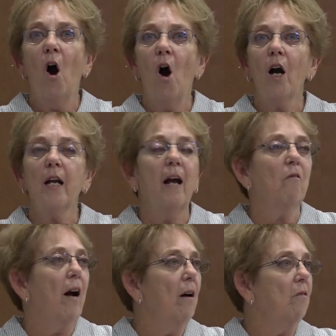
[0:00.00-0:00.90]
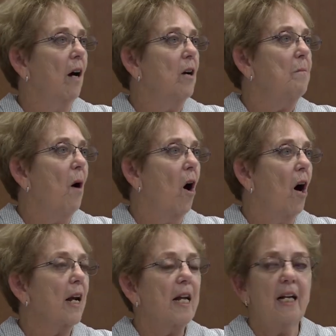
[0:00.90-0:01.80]
park, our railroad
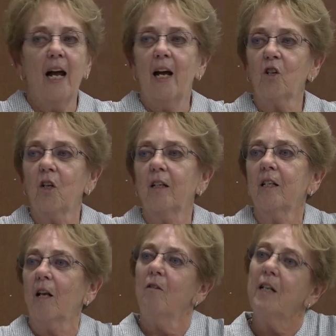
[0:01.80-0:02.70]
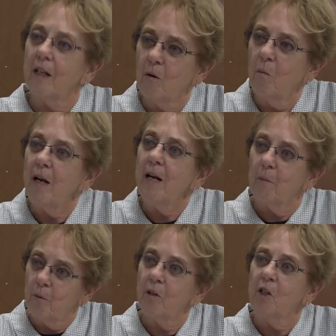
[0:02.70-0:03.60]
park in Ashland. So Dick, we
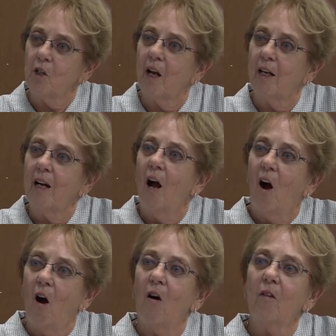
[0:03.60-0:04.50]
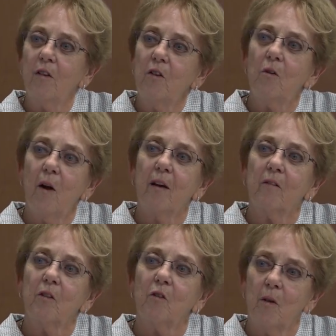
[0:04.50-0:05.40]
appreciate all that you have
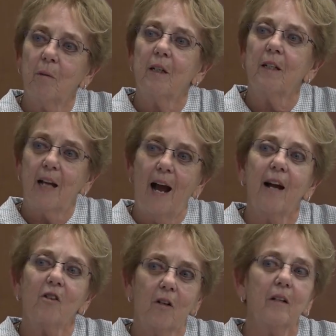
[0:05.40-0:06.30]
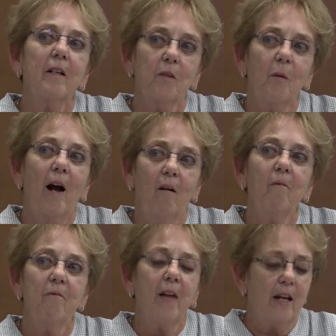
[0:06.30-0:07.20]
contributed to Ashland as well.
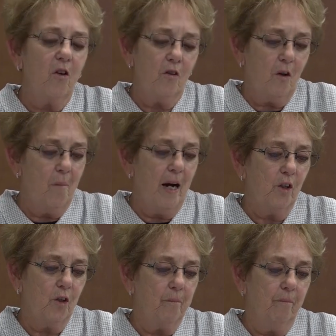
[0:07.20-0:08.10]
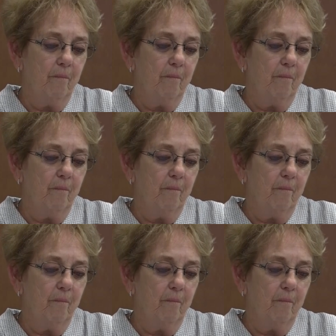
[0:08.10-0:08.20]
Thank you so much.